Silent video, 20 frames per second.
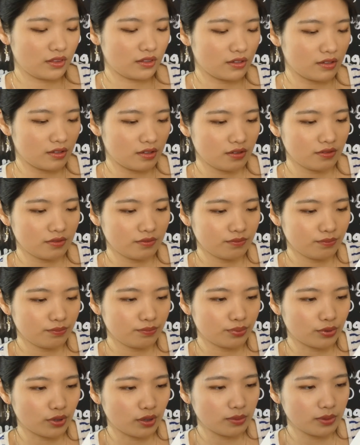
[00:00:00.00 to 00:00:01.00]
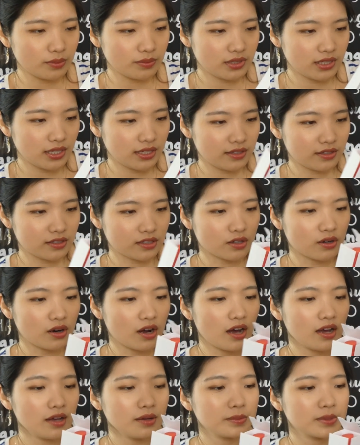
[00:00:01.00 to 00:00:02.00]
the problems they
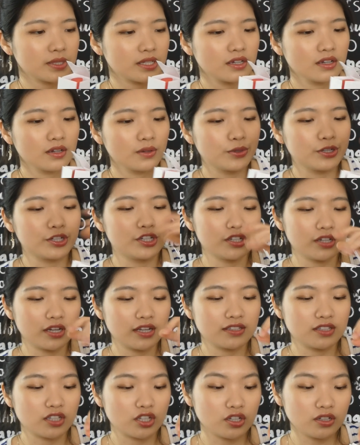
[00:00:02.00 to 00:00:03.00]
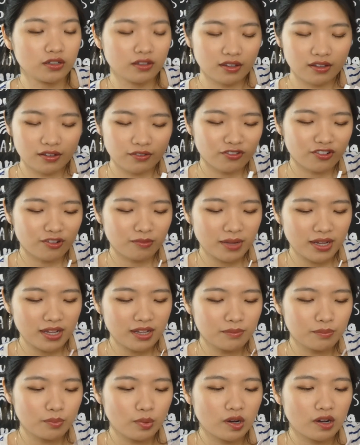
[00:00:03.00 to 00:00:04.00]
described, which is a good thing for
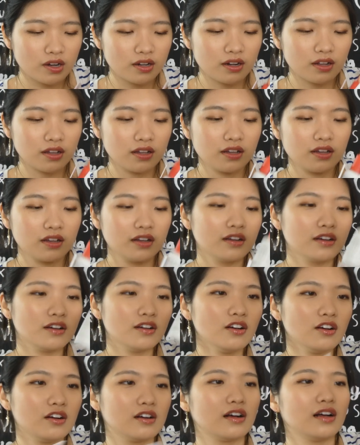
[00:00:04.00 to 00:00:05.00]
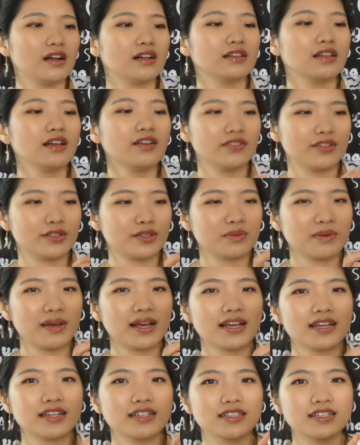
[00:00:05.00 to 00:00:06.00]
me, but oh, I love this
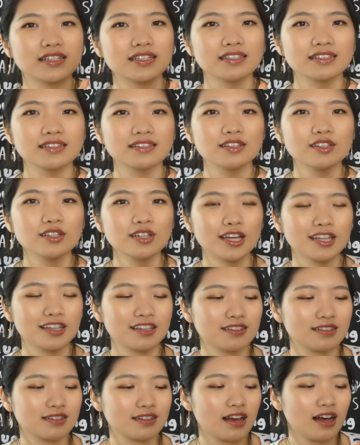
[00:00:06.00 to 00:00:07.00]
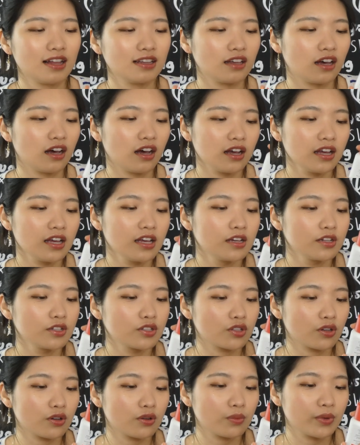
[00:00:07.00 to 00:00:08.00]
packaging. Look at this color.
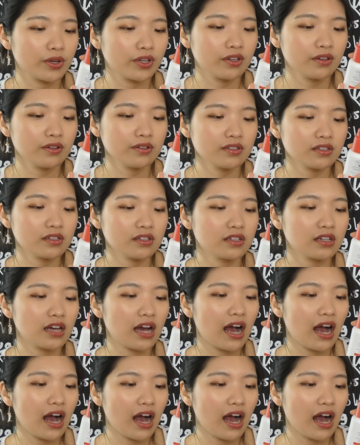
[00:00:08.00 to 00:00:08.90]
So we use it